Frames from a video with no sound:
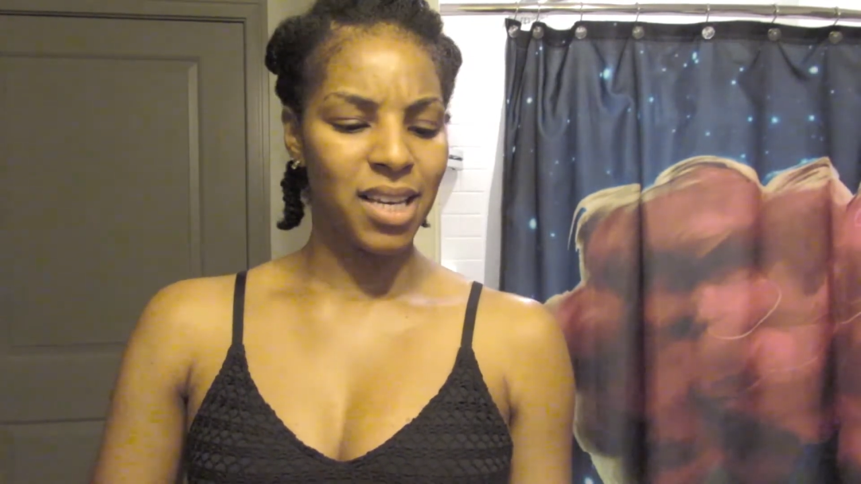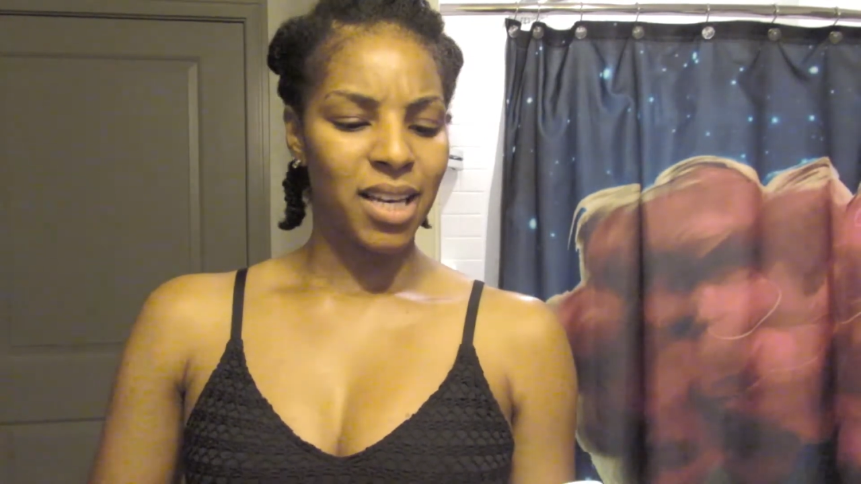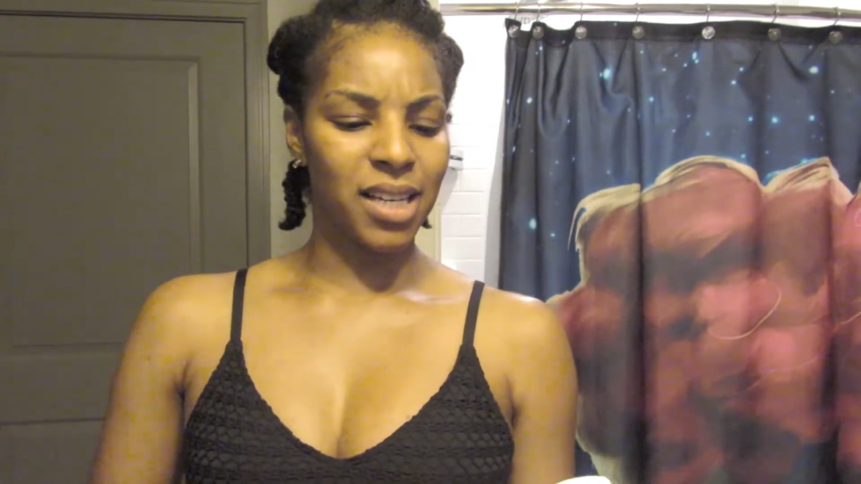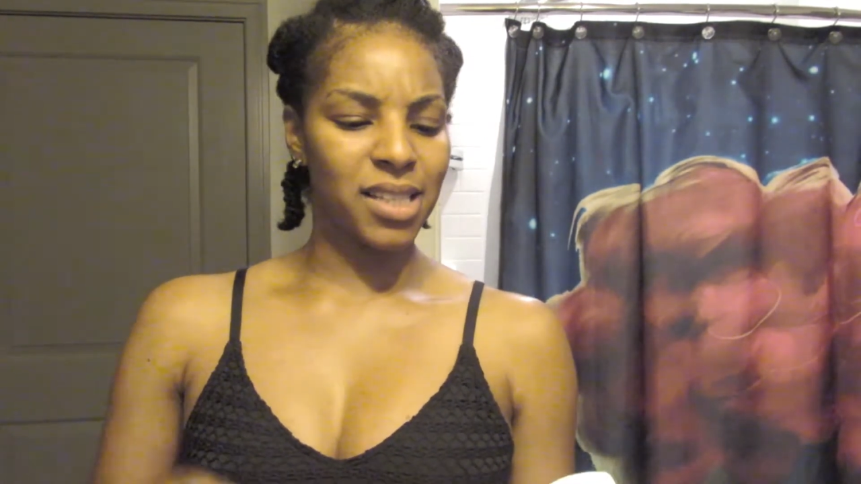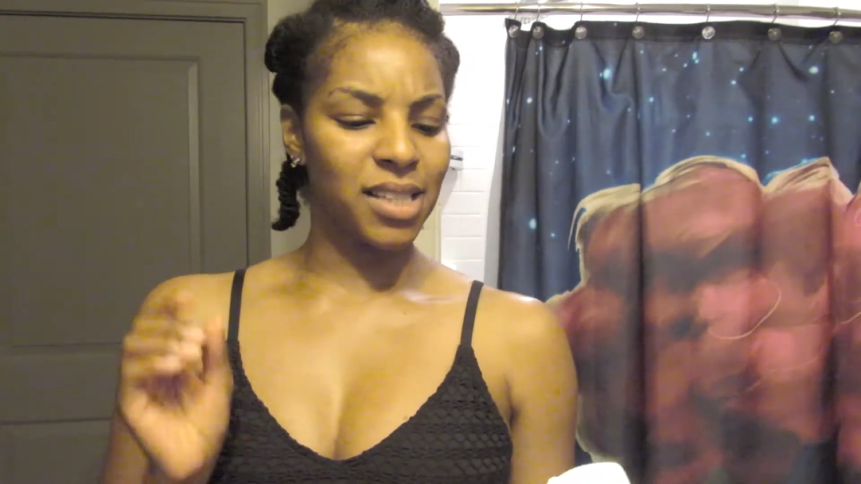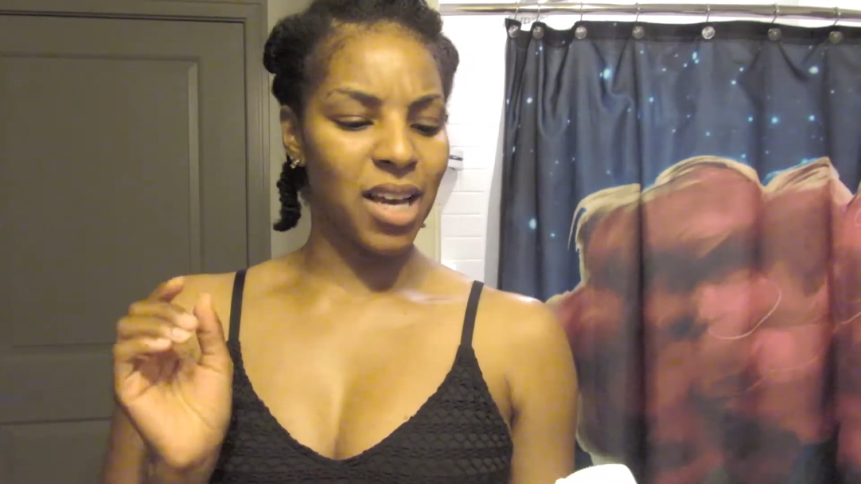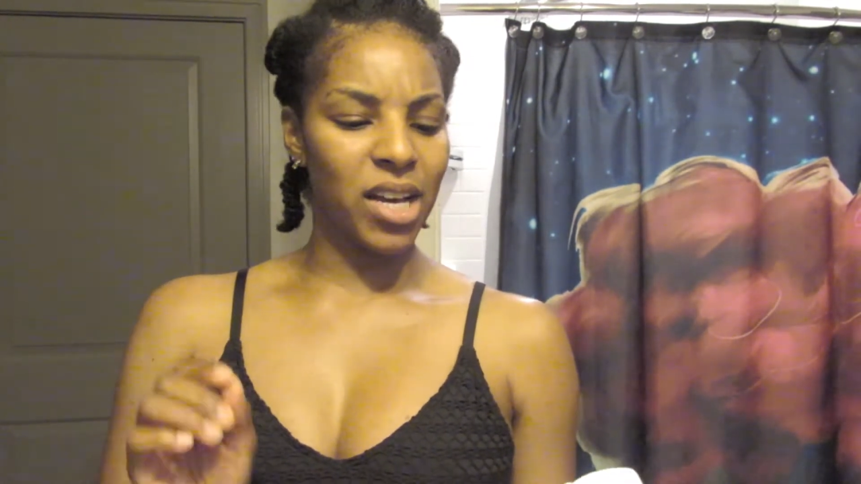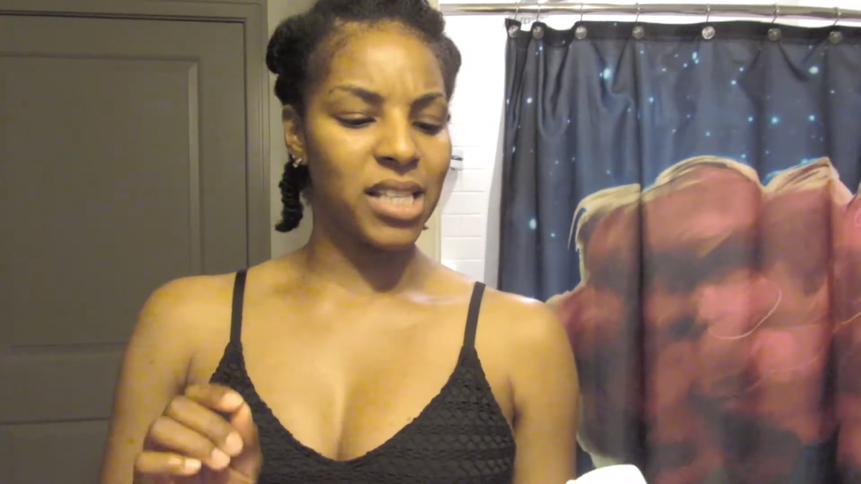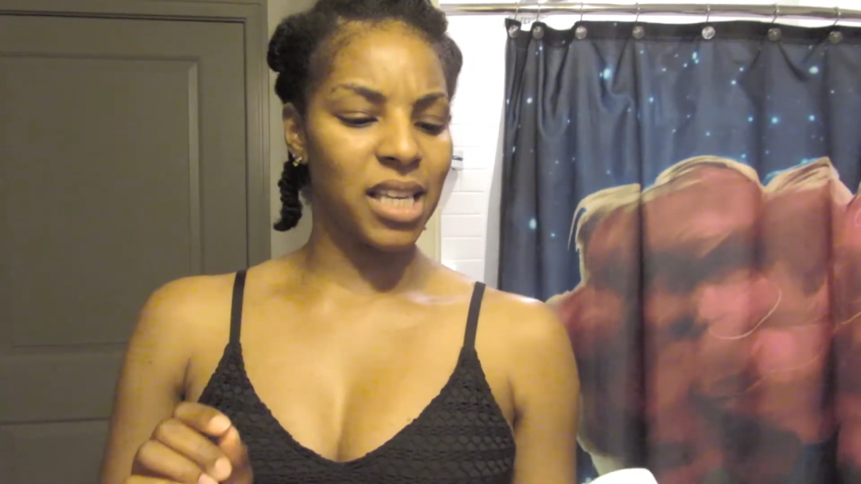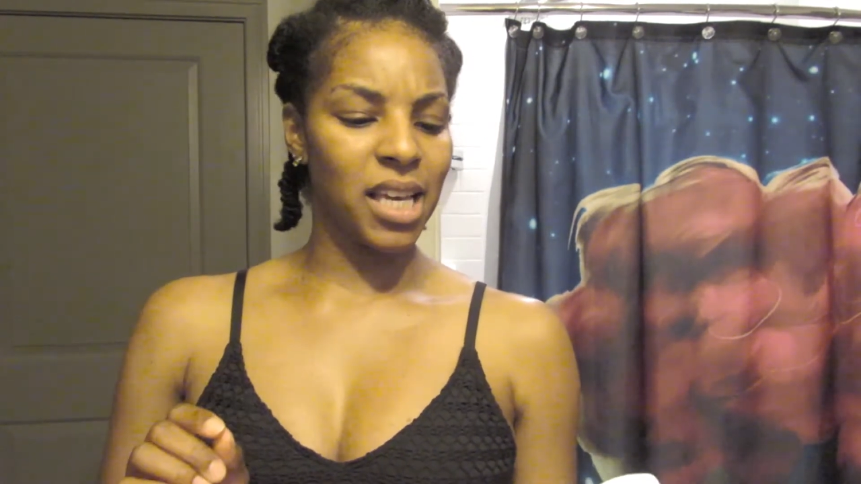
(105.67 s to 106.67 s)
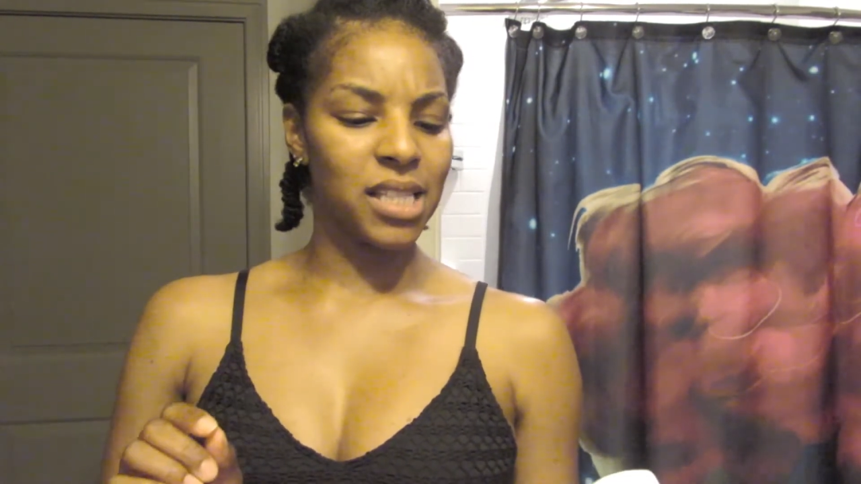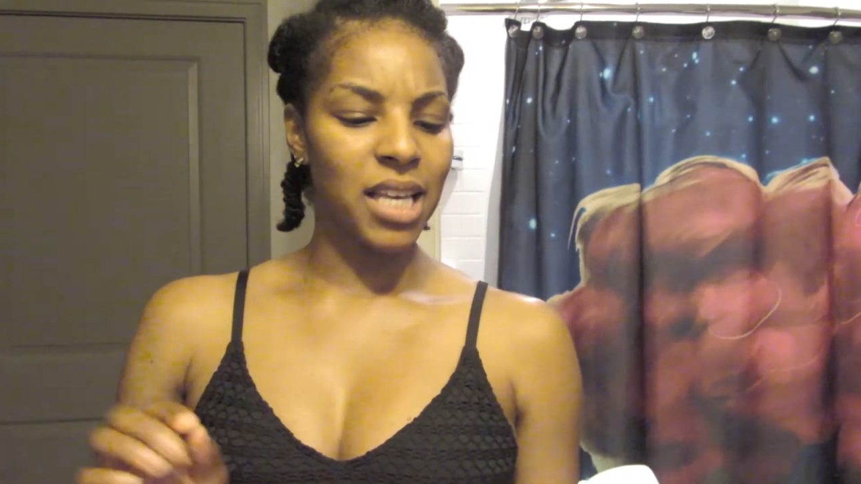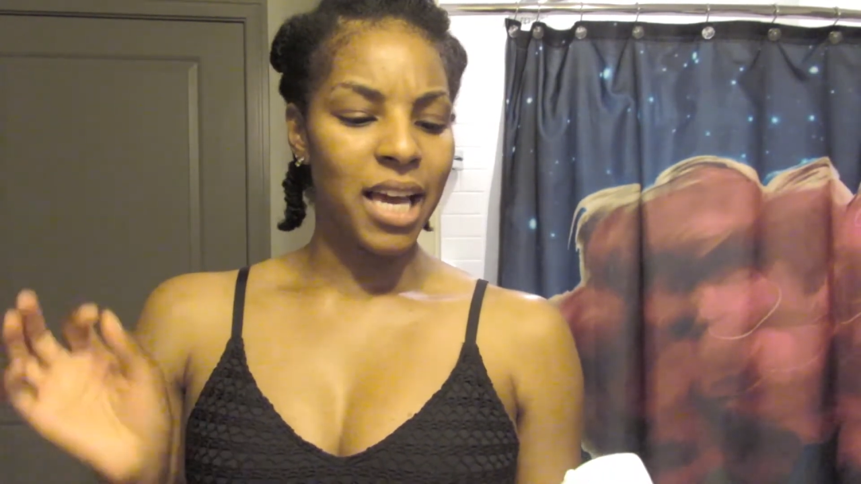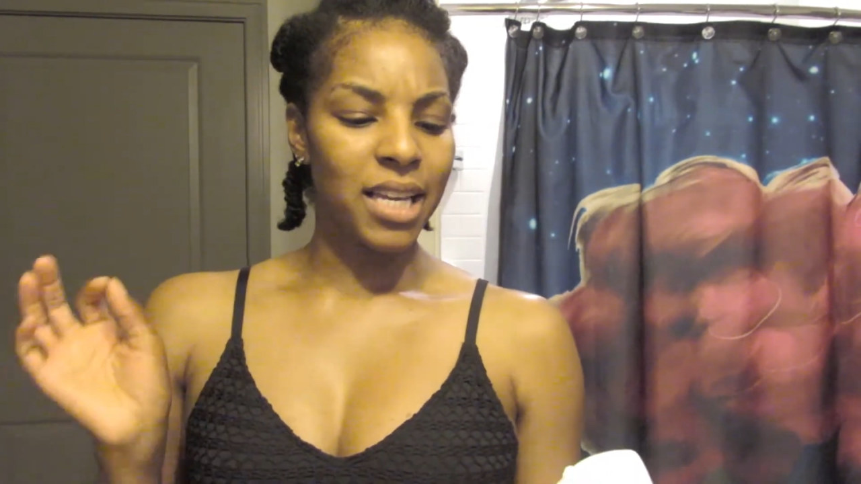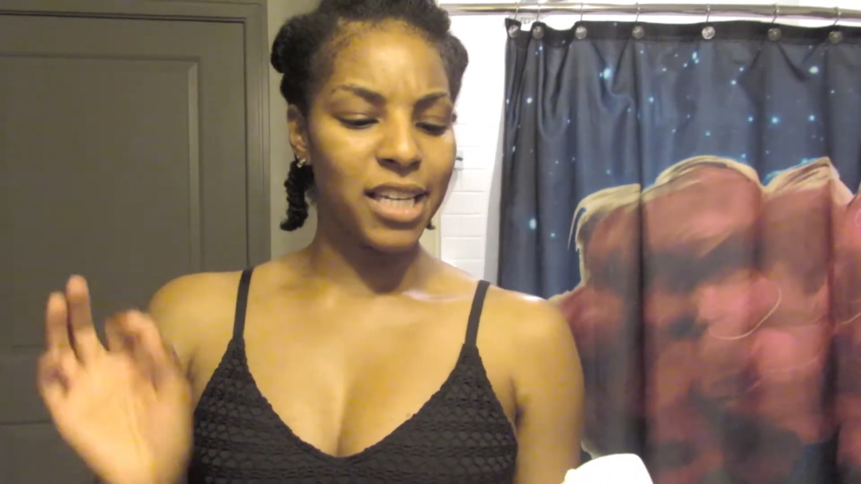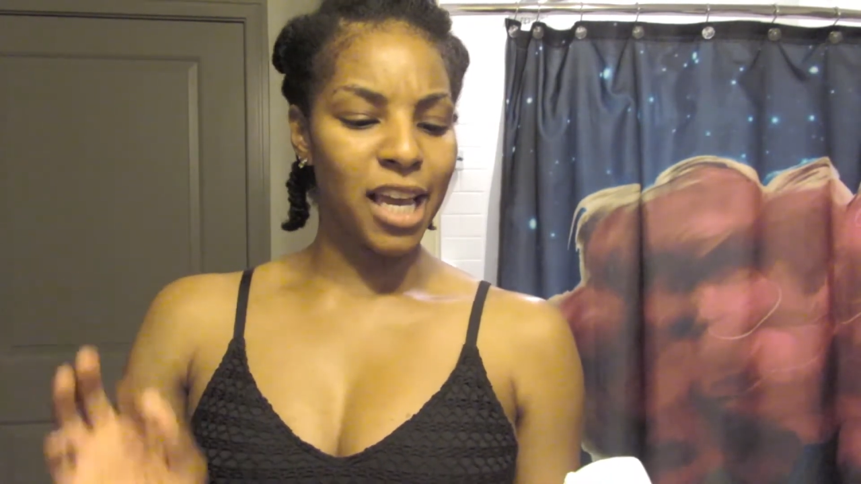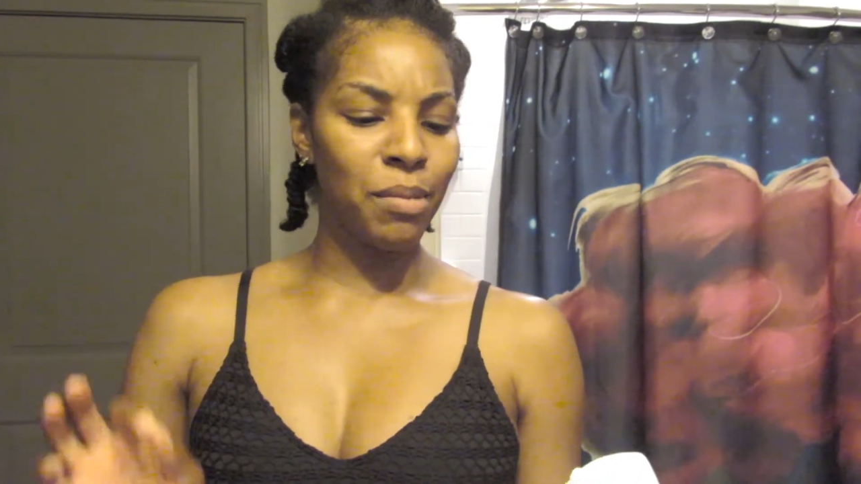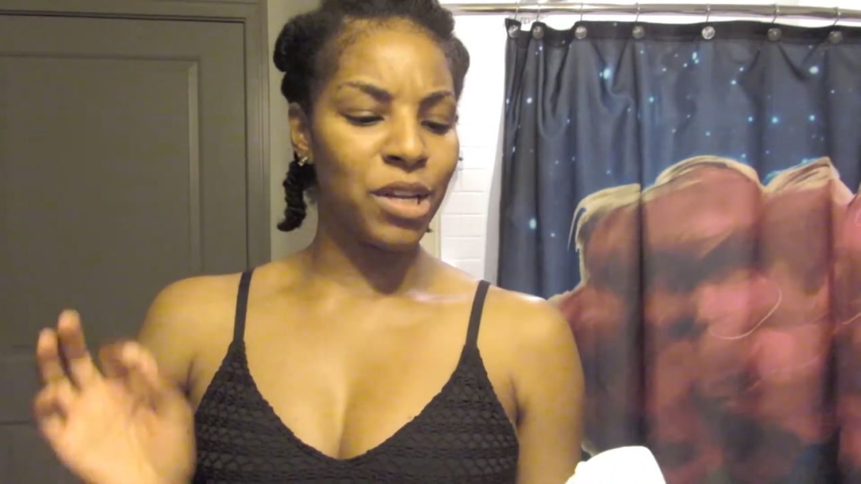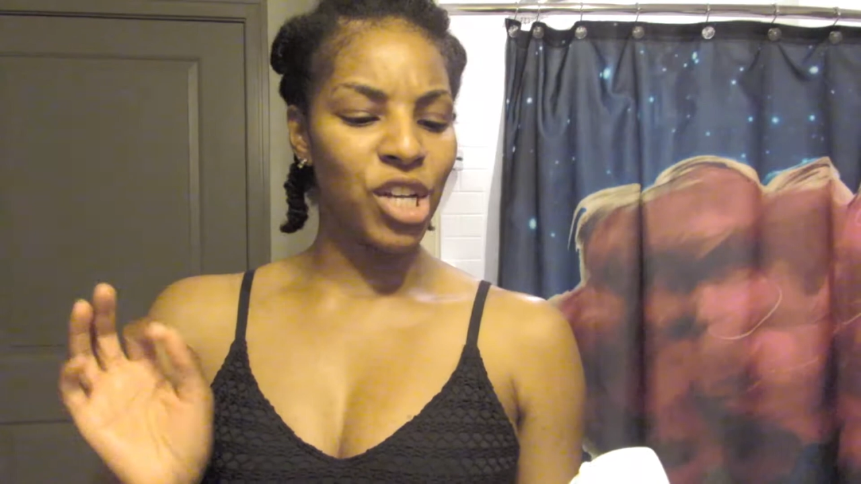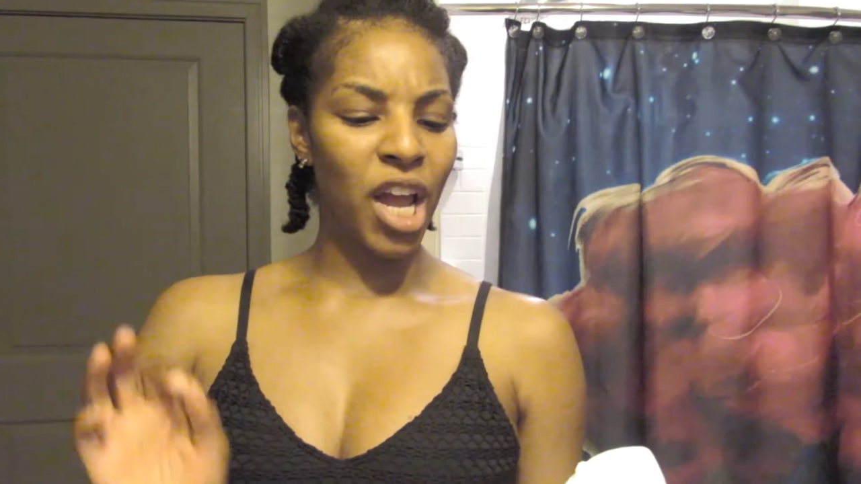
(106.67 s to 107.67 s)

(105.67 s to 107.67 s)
Y'all, it says damaged